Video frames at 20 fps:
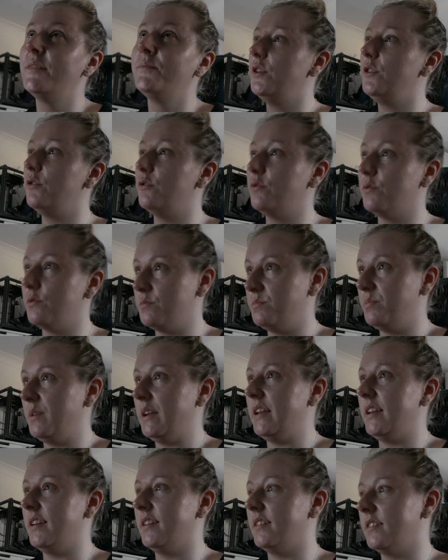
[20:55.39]
you would
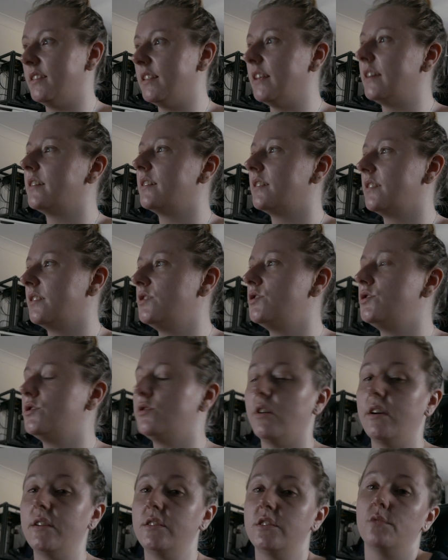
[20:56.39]
be like
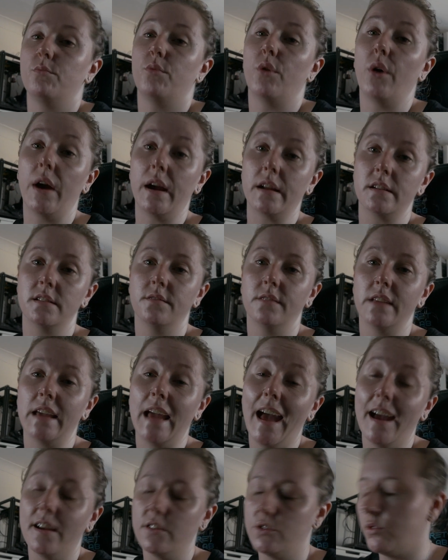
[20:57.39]
trying to proactively
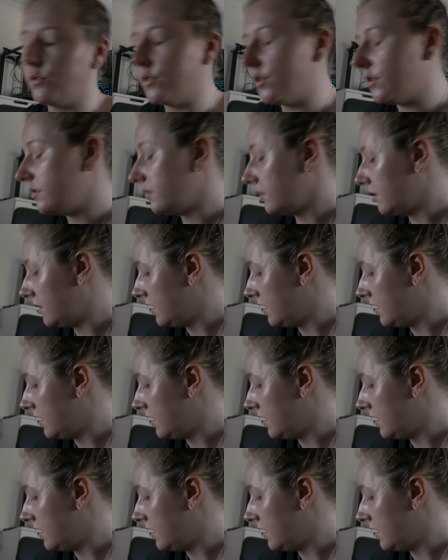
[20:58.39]
act on